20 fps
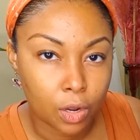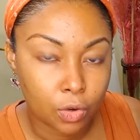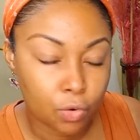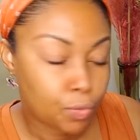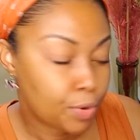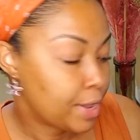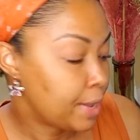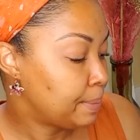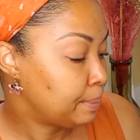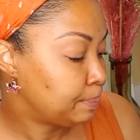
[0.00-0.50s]

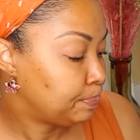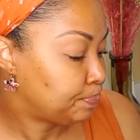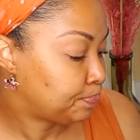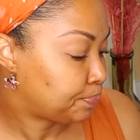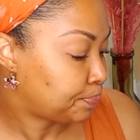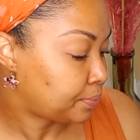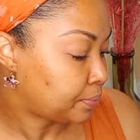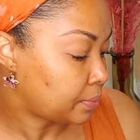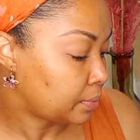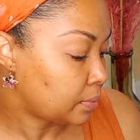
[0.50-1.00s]
cream,
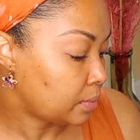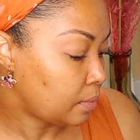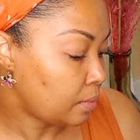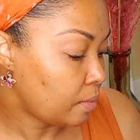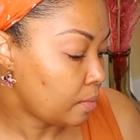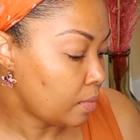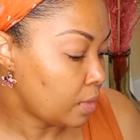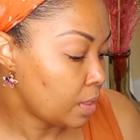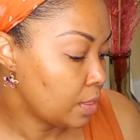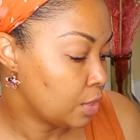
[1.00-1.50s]

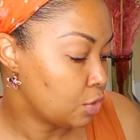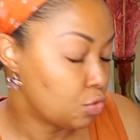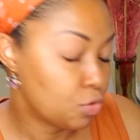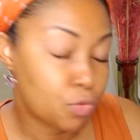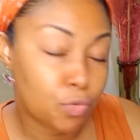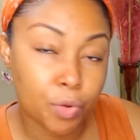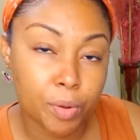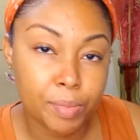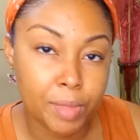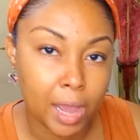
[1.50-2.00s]
the
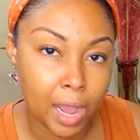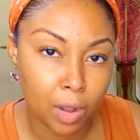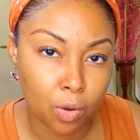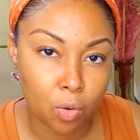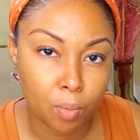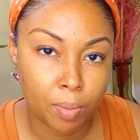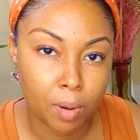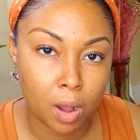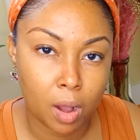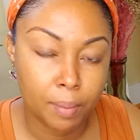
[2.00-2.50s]
True Cream, the
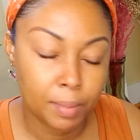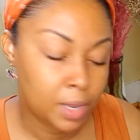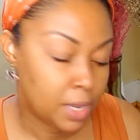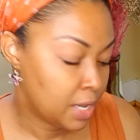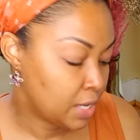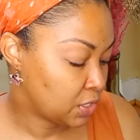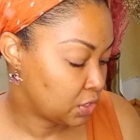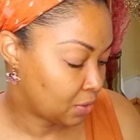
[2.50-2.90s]
Aqua Bomb.